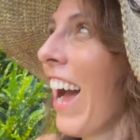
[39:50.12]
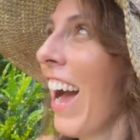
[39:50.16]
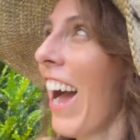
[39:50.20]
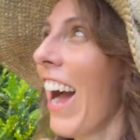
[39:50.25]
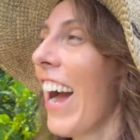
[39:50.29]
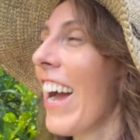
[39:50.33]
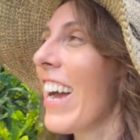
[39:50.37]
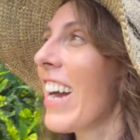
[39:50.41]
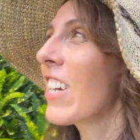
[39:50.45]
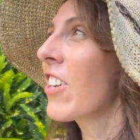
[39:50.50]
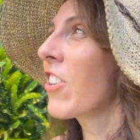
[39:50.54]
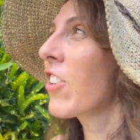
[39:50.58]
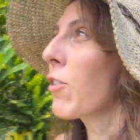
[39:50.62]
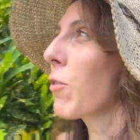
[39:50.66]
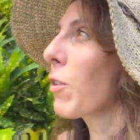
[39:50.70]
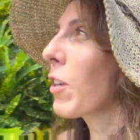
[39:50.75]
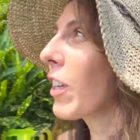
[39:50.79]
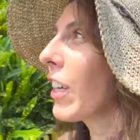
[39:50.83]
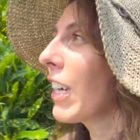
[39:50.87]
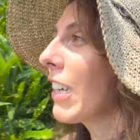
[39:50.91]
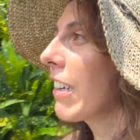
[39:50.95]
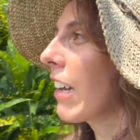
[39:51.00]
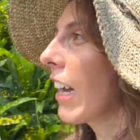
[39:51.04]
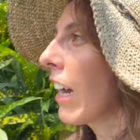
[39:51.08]
I actually
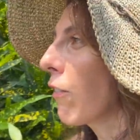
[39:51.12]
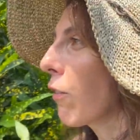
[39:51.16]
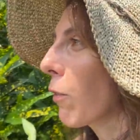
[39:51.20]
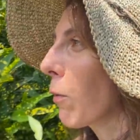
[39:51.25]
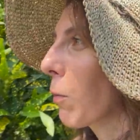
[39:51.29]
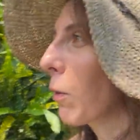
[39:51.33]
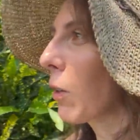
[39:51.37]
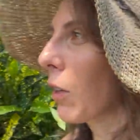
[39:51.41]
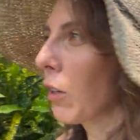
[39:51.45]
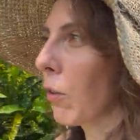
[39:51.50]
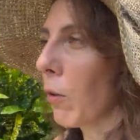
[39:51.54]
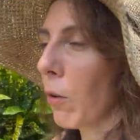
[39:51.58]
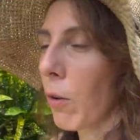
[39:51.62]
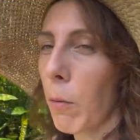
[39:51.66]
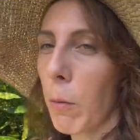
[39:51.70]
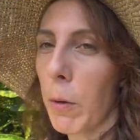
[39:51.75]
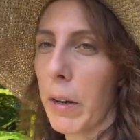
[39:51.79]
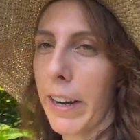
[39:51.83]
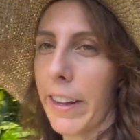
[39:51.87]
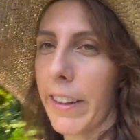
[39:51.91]
realized I have a really old one.